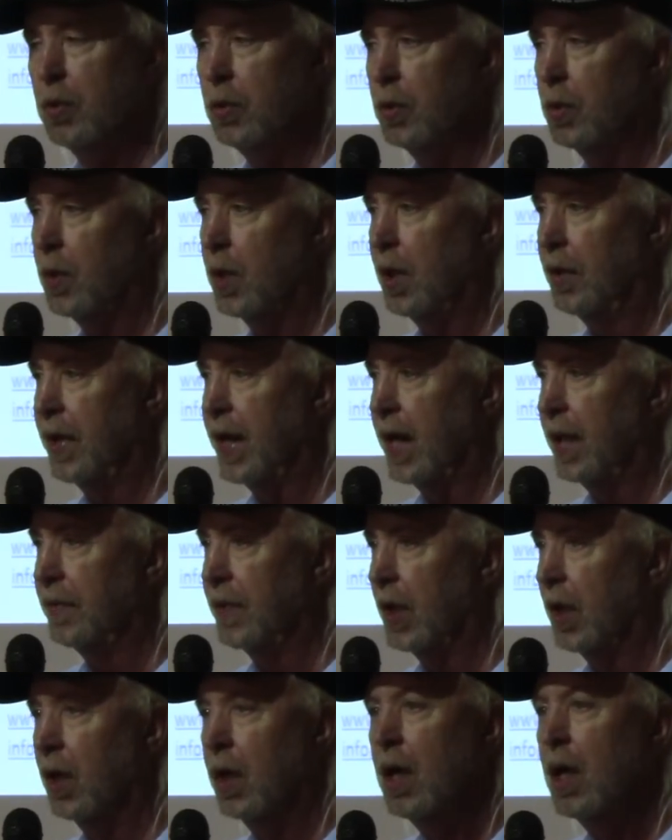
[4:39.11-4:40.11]
crude oil down
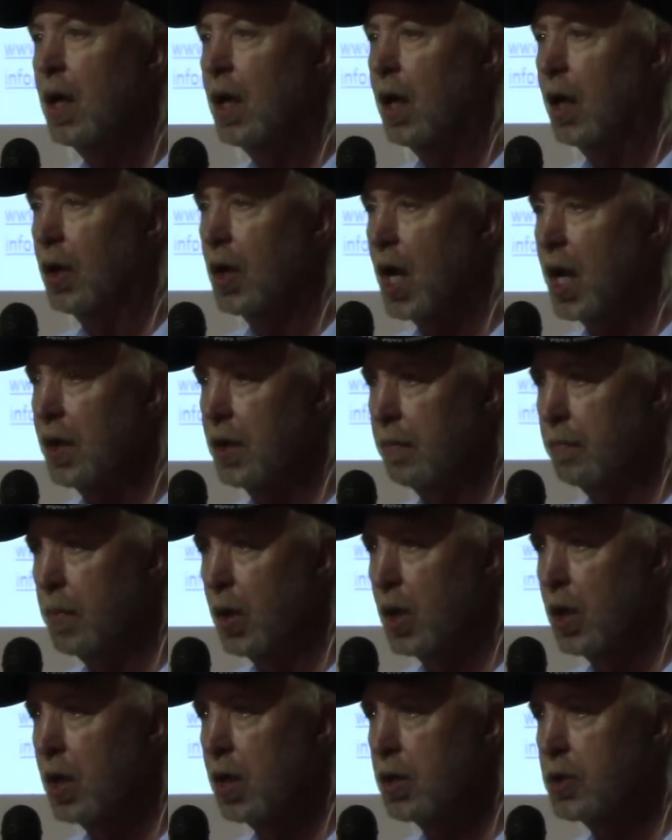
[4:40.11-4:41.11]
there. A lot of
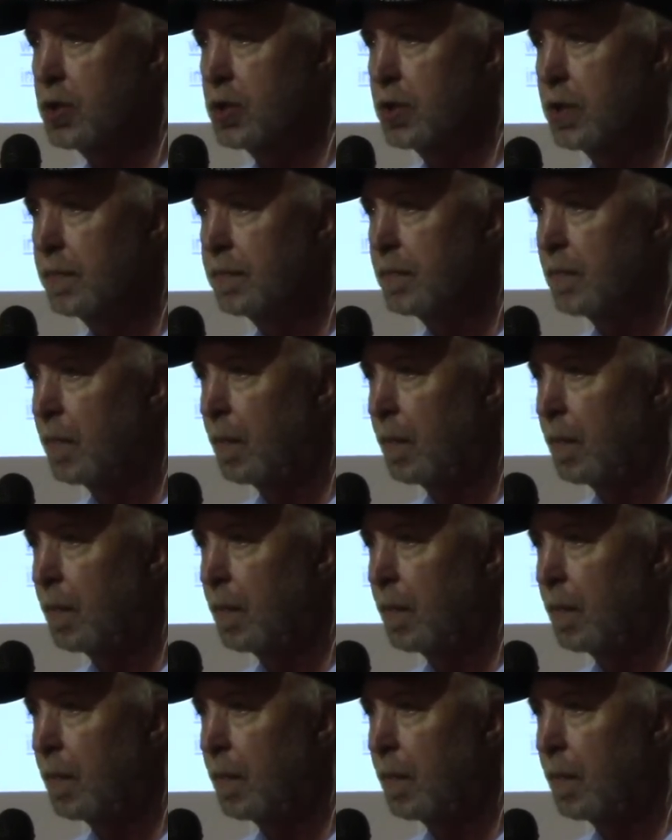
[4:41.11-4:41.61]
the birds.